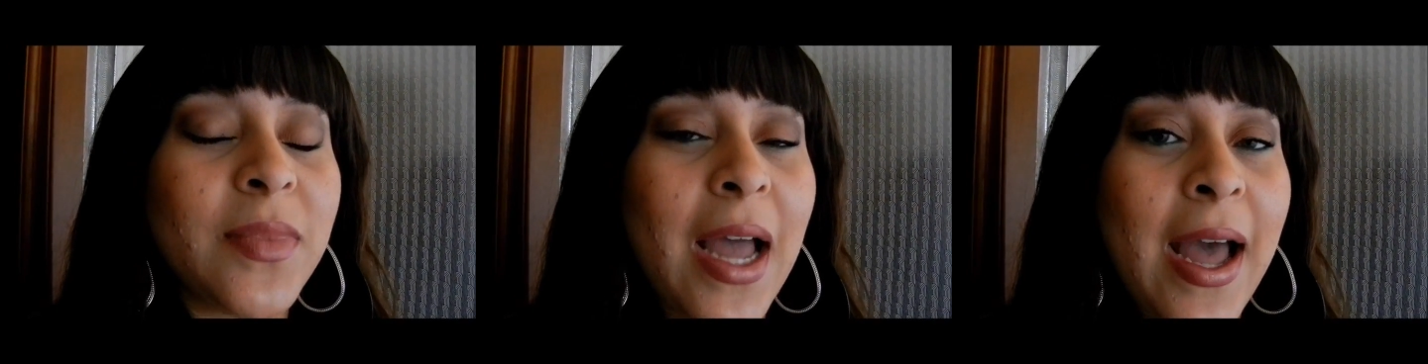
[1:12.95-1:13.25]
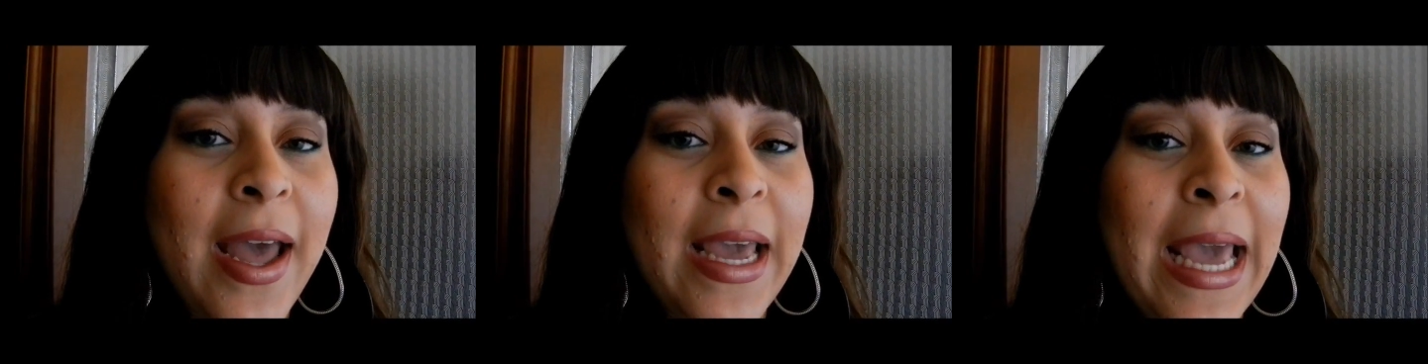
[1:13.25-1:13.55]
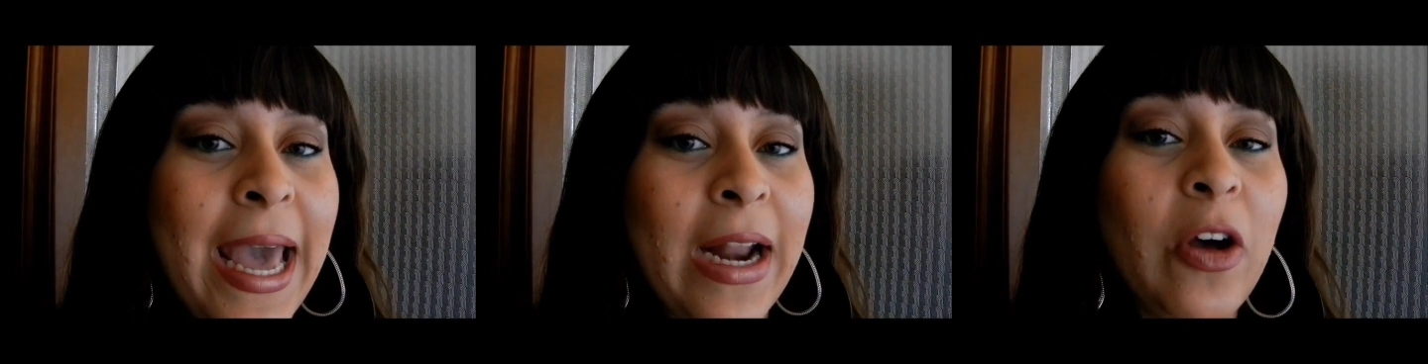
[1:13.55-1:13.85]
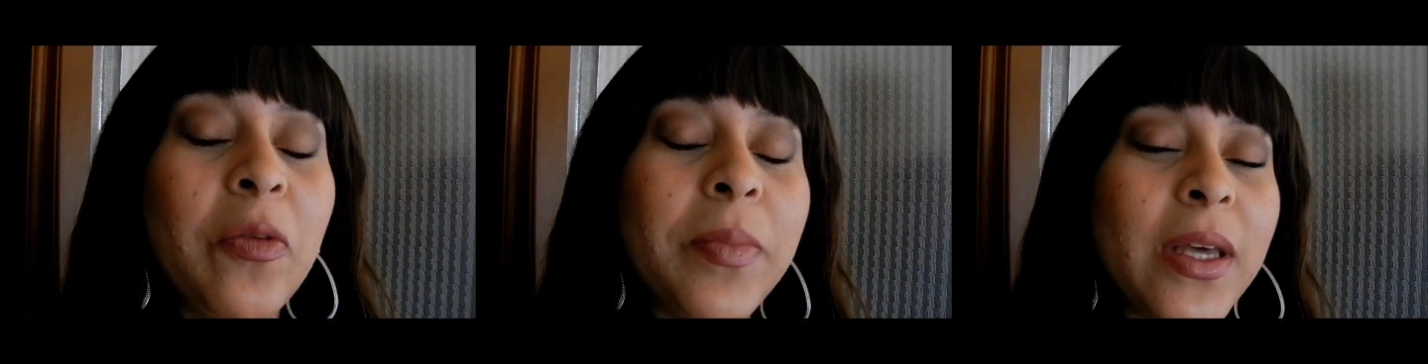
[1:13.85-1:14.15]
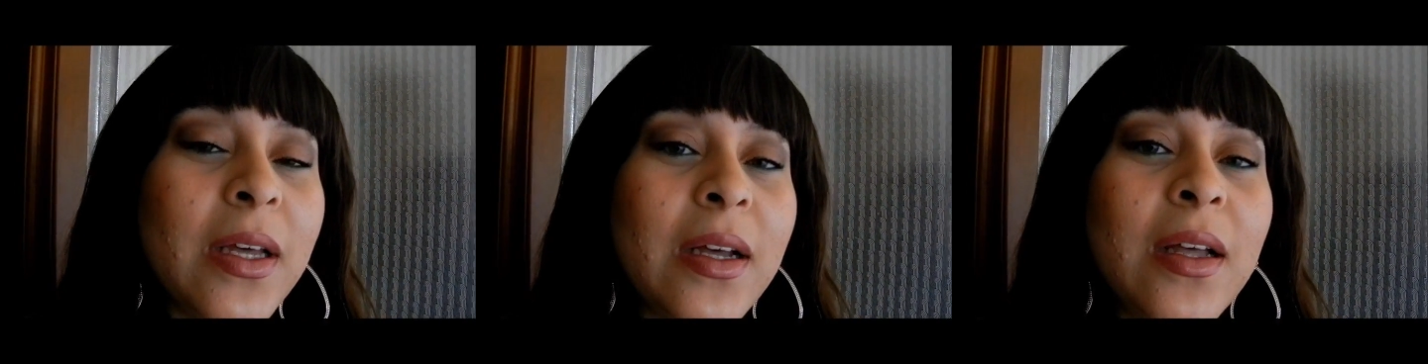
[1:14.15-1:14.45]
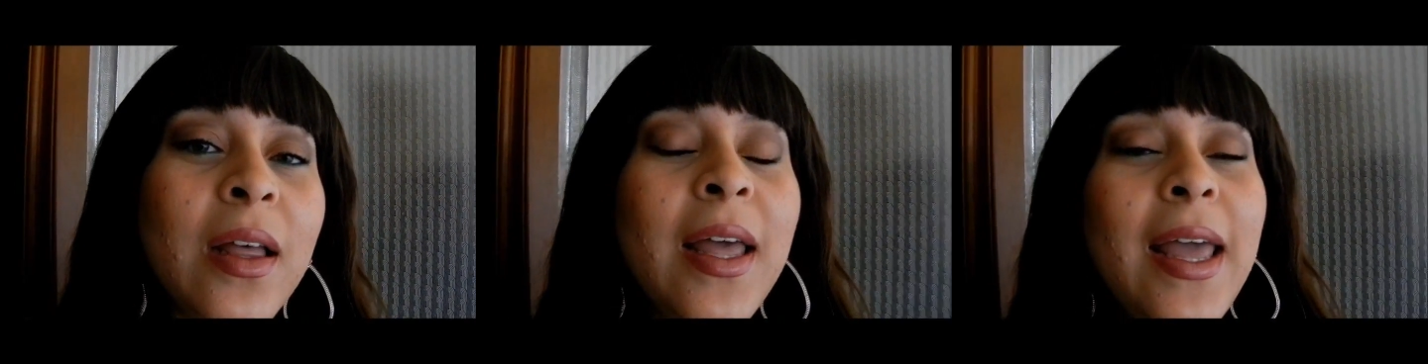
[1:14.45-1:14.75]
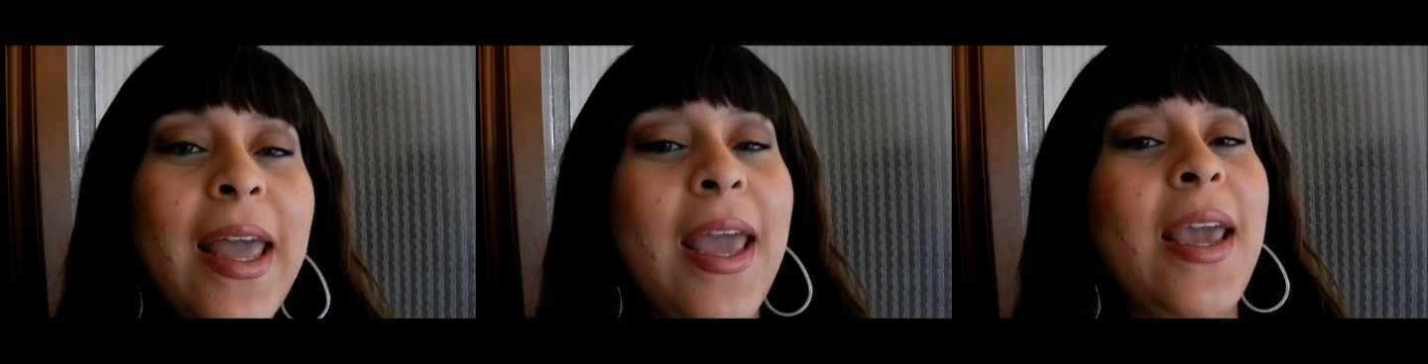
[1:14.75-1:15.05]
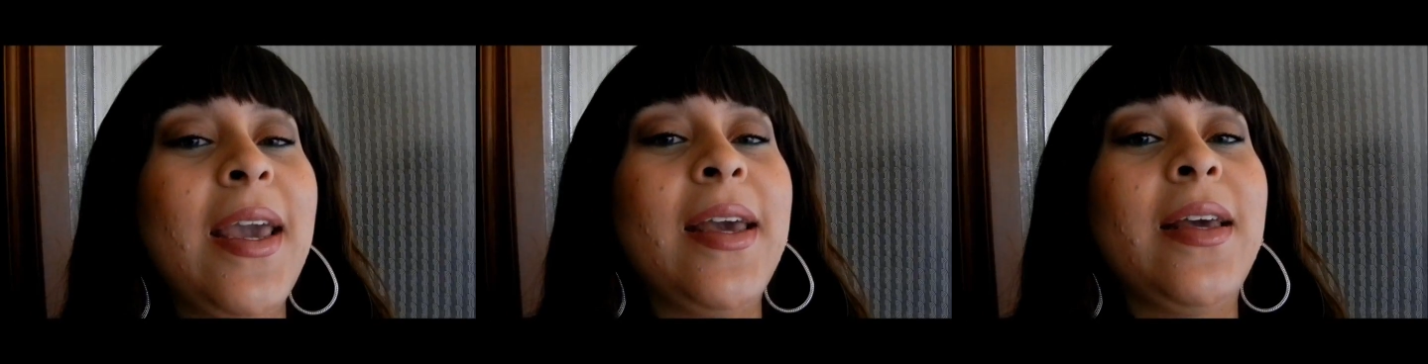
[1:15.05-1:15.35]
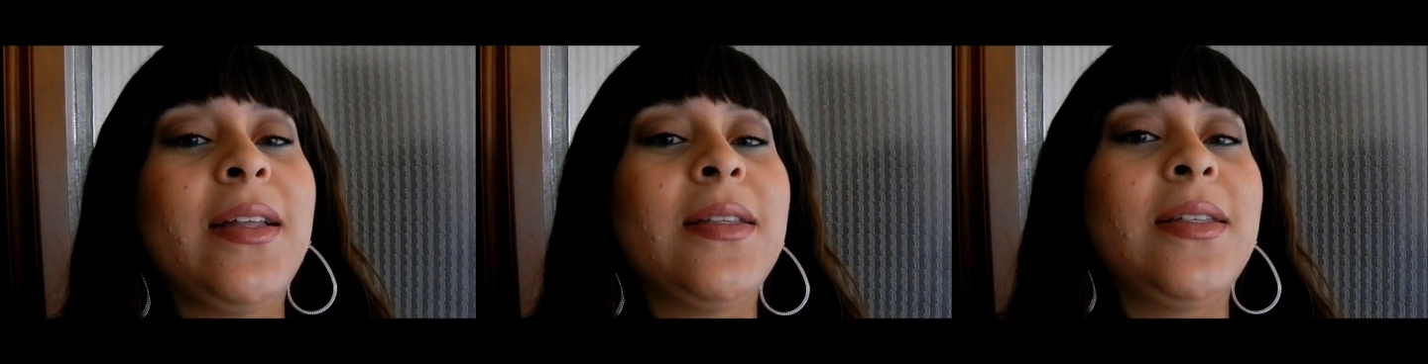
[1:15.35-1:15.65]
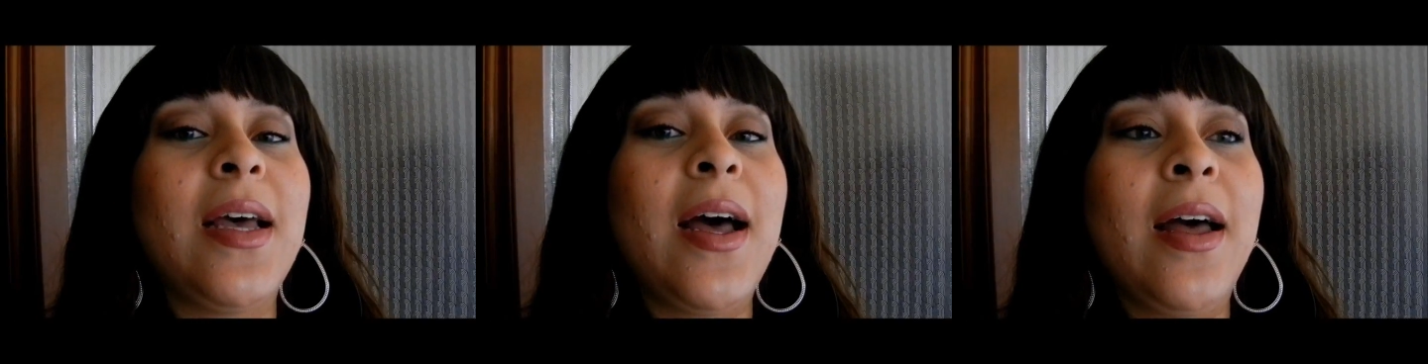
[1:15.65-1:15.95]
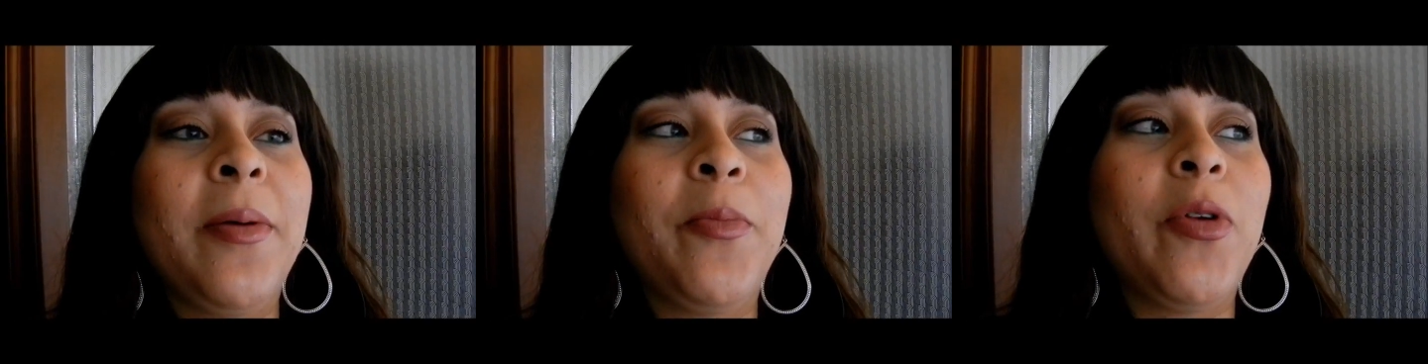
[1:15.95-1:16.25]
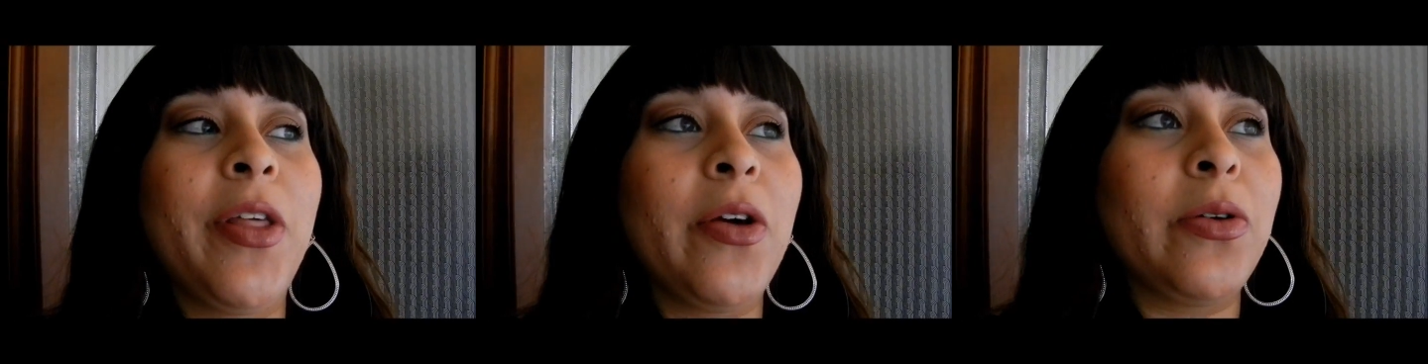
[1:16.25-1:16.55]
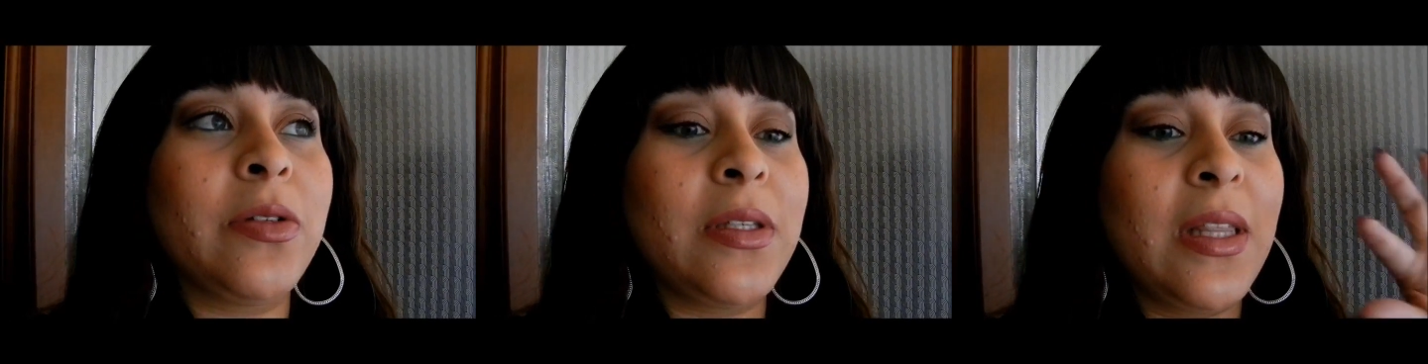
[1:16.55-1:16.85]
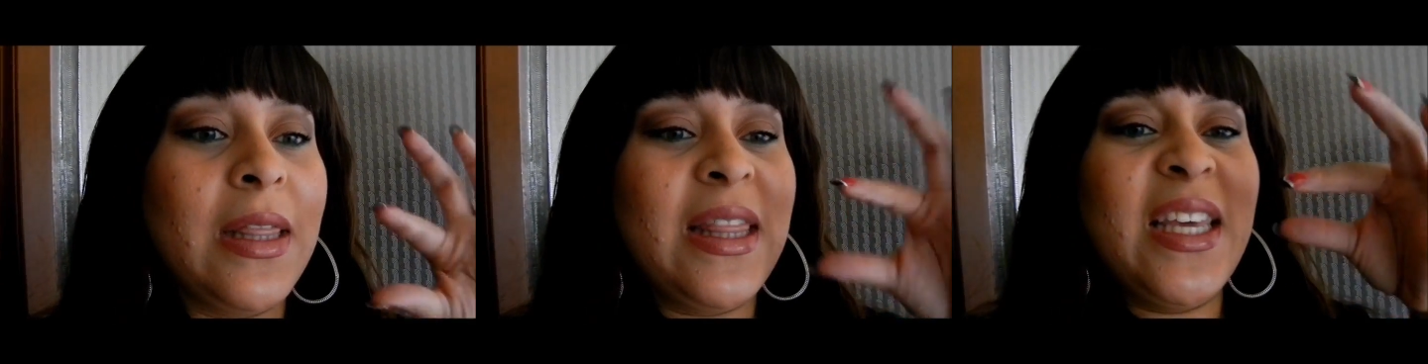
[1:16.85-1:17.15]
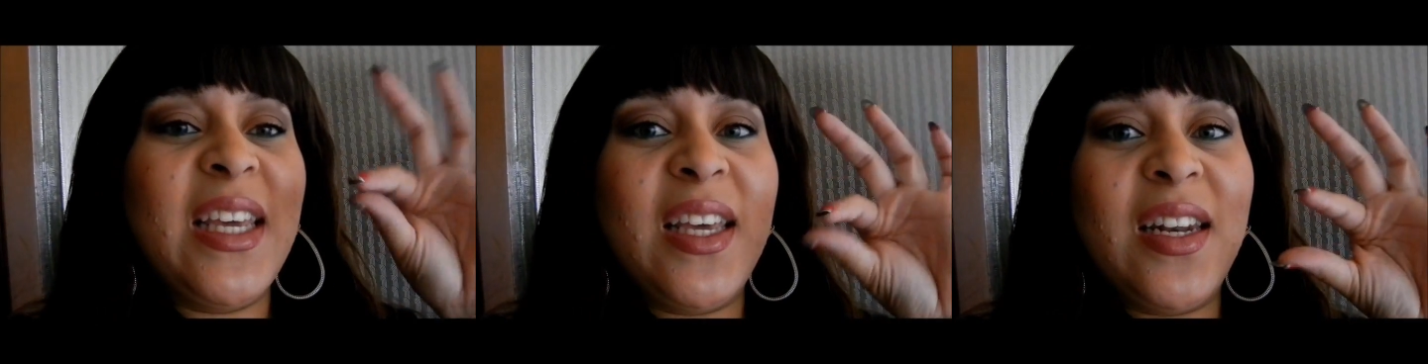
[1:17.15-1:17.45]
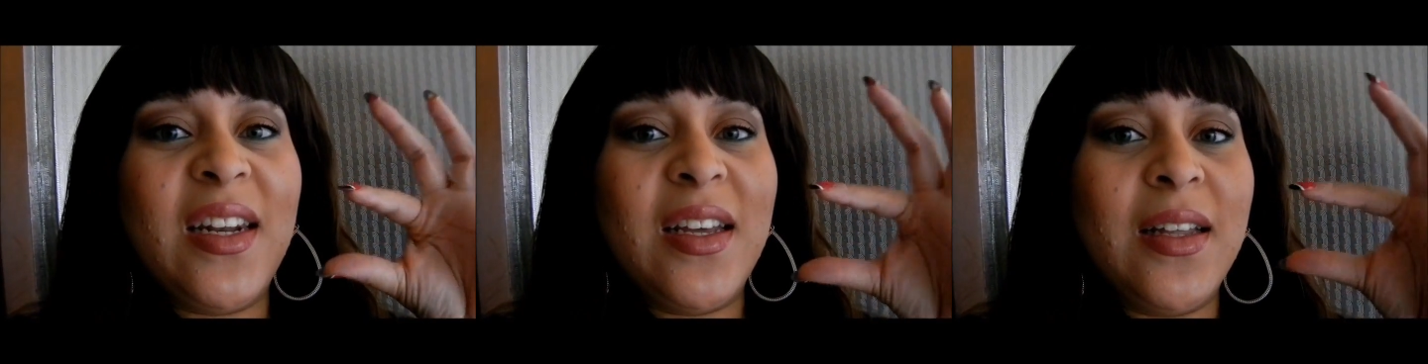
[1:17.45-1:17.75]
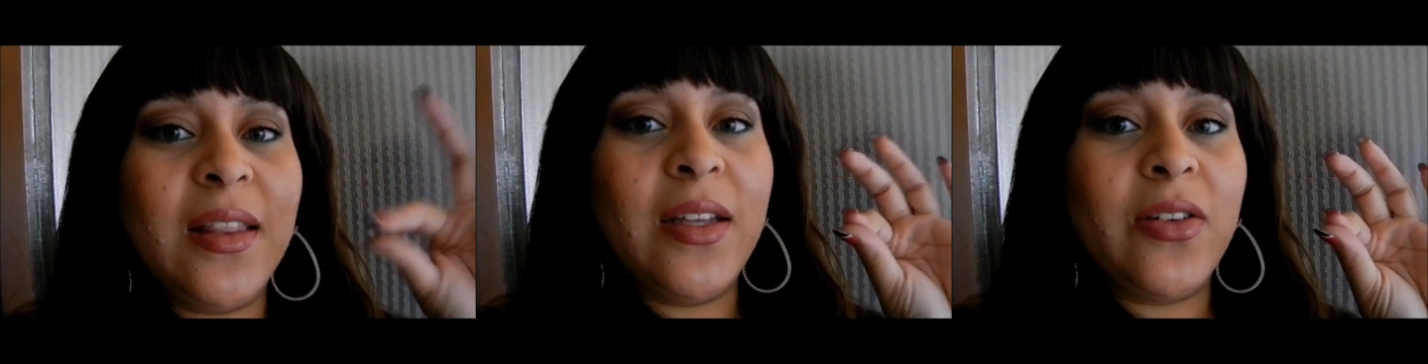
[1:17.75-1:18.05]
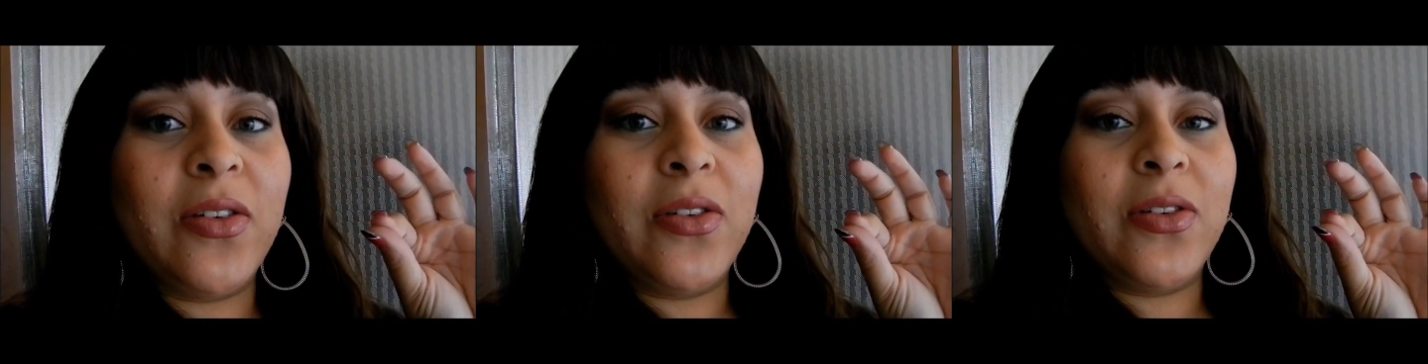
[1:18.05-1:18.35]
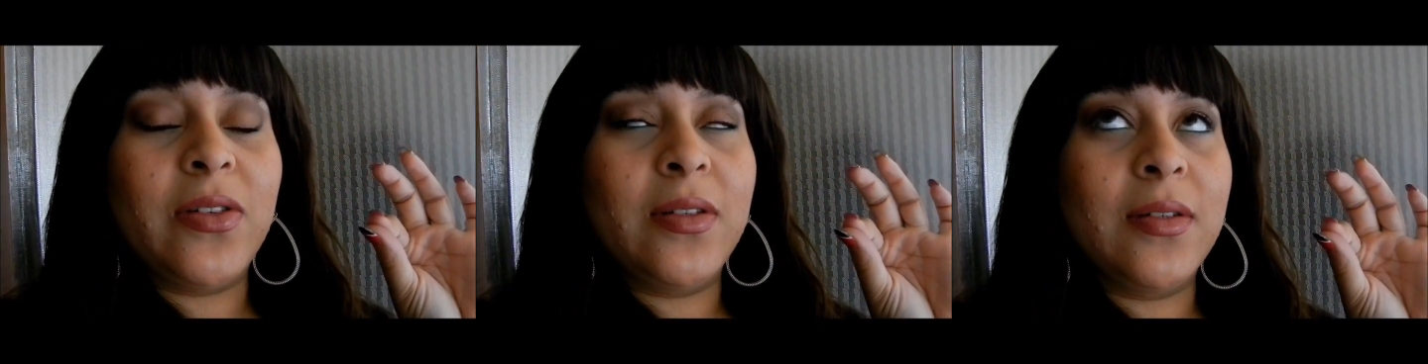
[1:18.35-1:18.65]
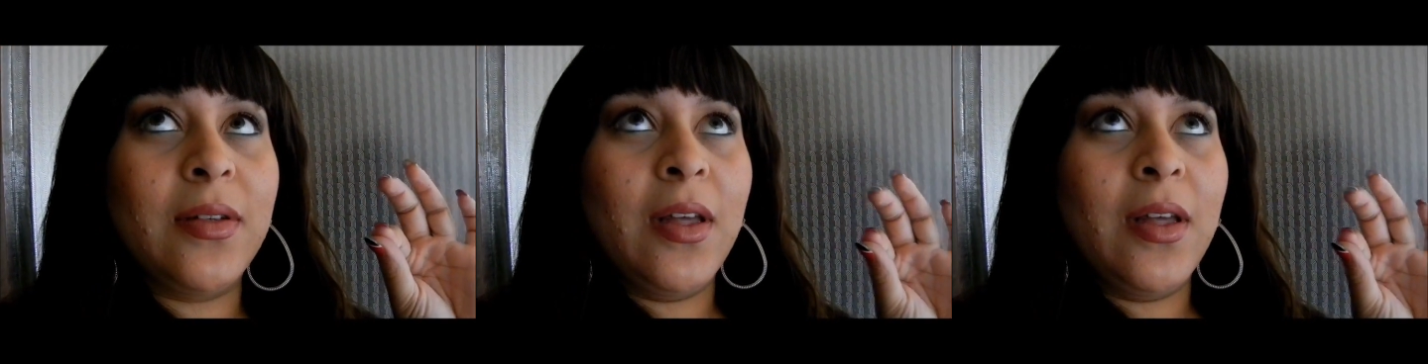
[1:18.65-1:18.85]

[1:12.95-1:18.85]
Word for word: I had oatmeal and um, one of those thin little,